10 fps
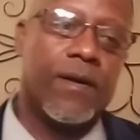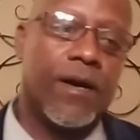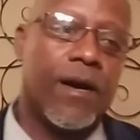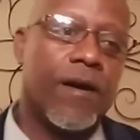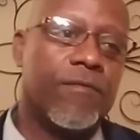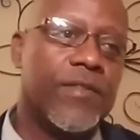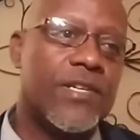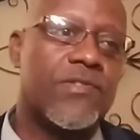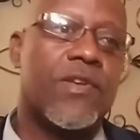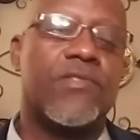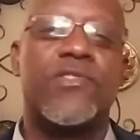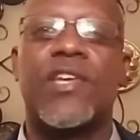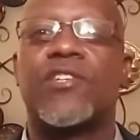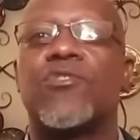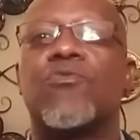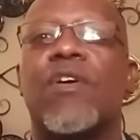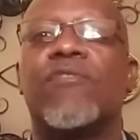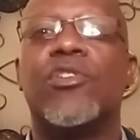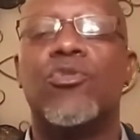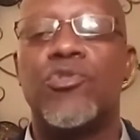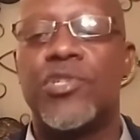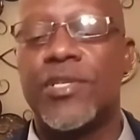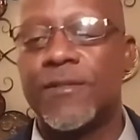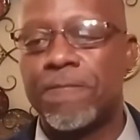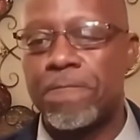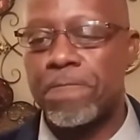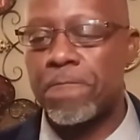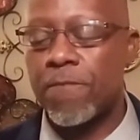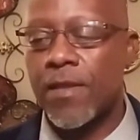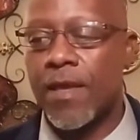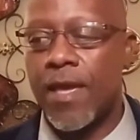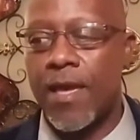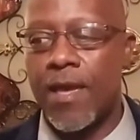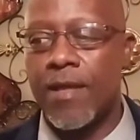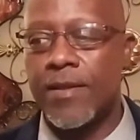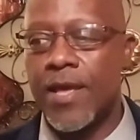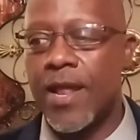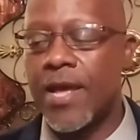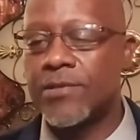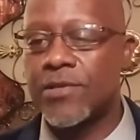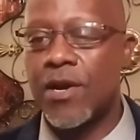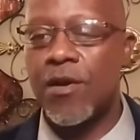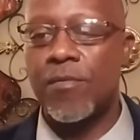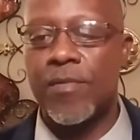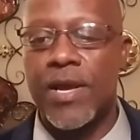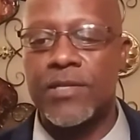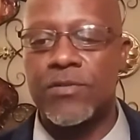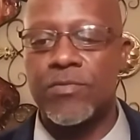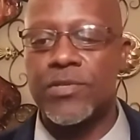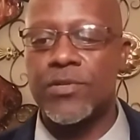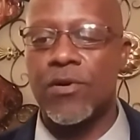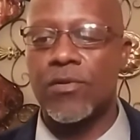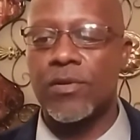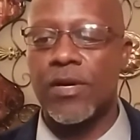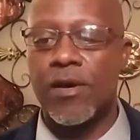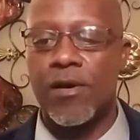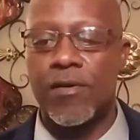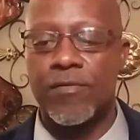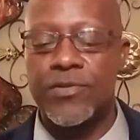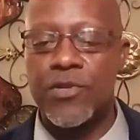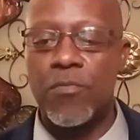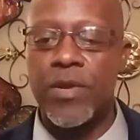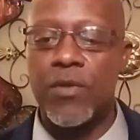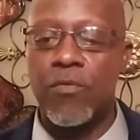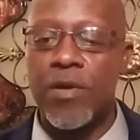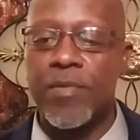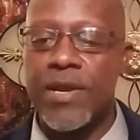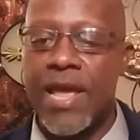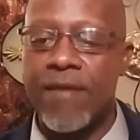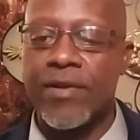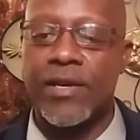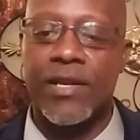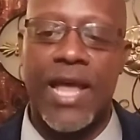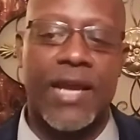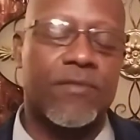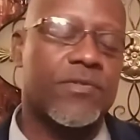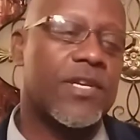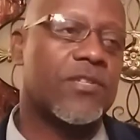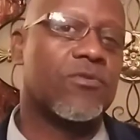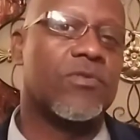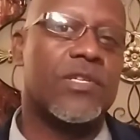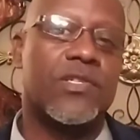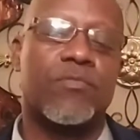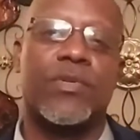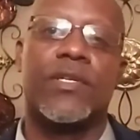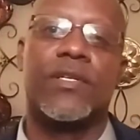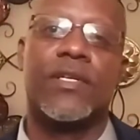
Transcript: of this sexual revolution, and that has come as a result of so many women having a lack of sexual discipline.